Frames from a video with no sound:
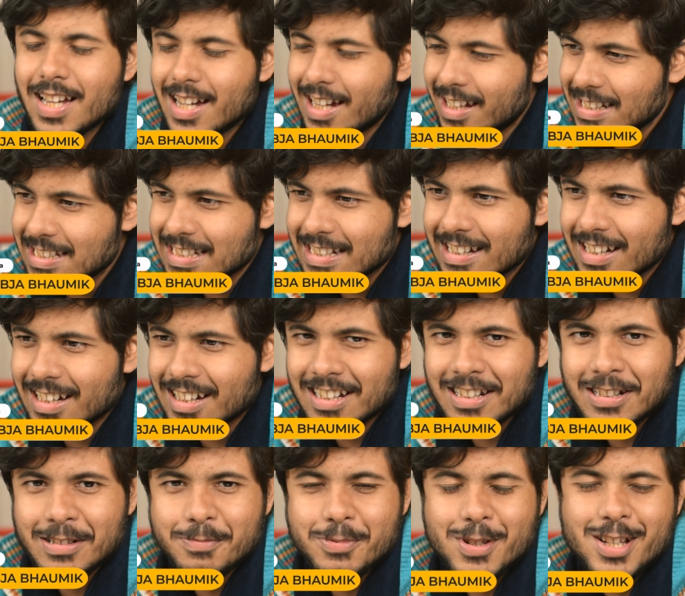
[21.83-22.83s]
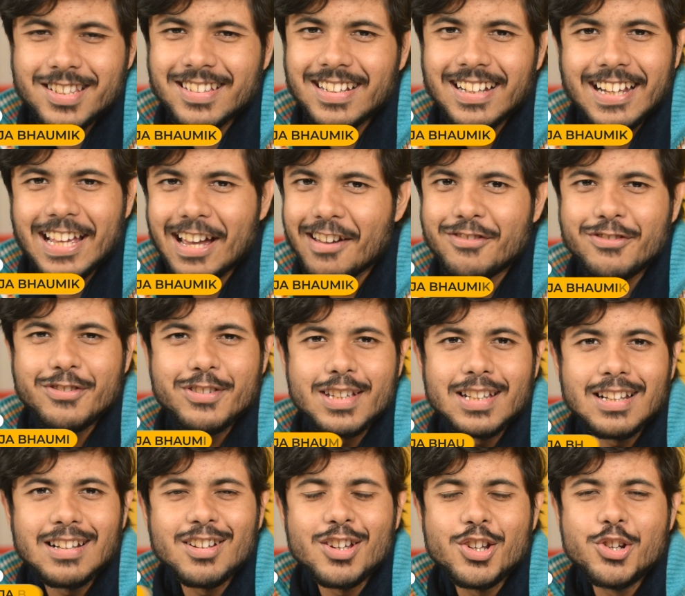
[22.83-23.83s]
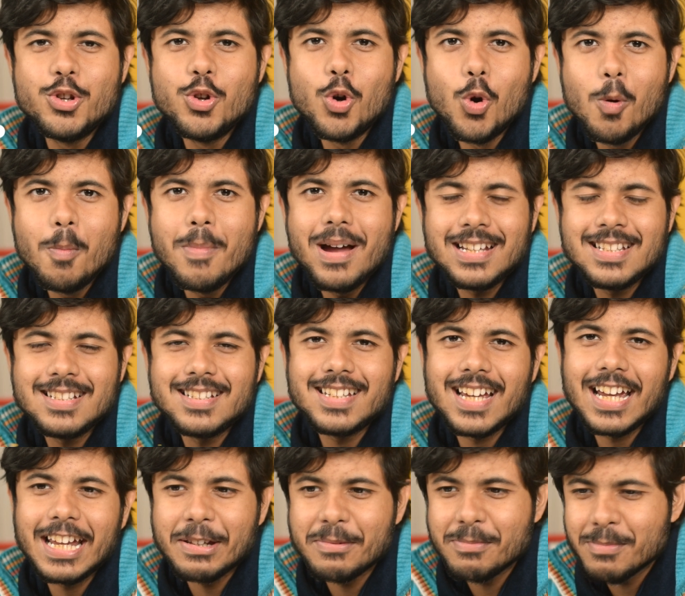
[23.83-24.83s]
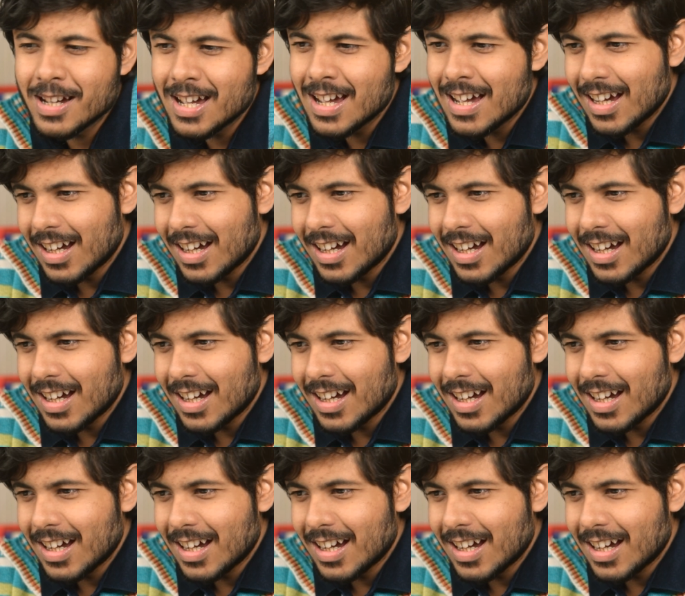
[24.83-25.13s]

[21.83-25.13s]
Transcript: And personally, I feel no better time